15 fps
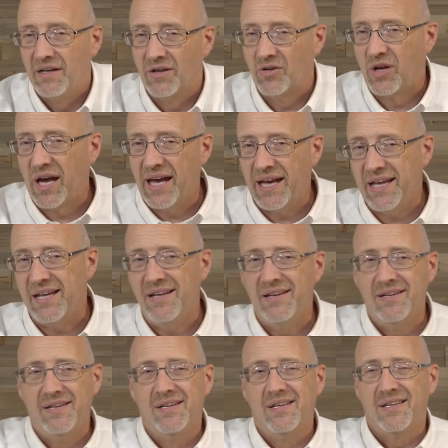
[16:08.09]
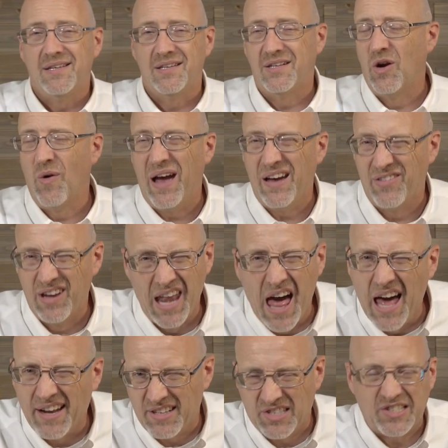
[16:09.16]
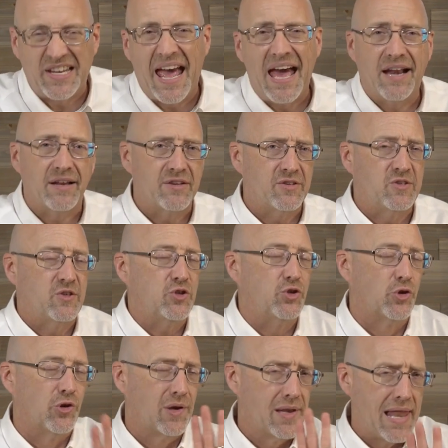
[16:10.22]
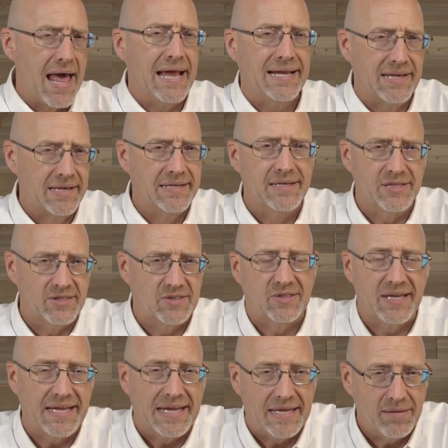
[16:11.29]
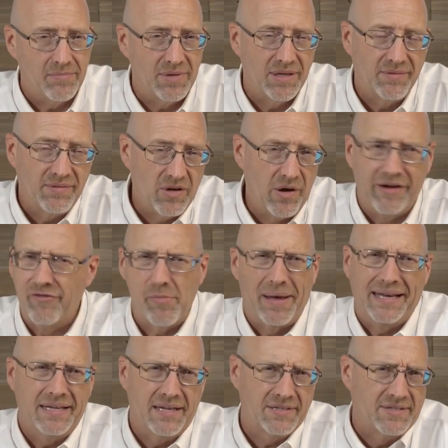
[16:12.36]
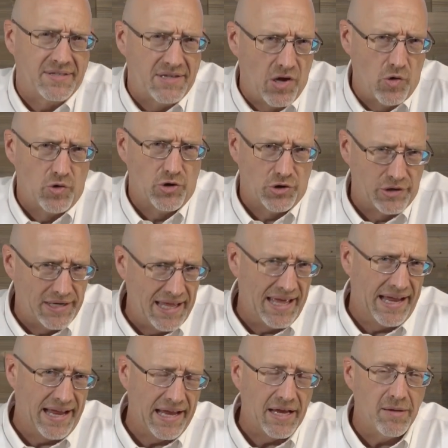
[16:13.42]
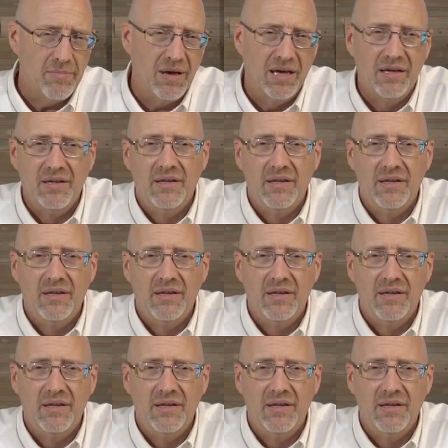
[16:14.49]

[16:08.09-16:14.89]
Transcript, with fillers: Okay, you don't have a lot of status. You're lightly esteemed. You know, everybody doesn't know your name.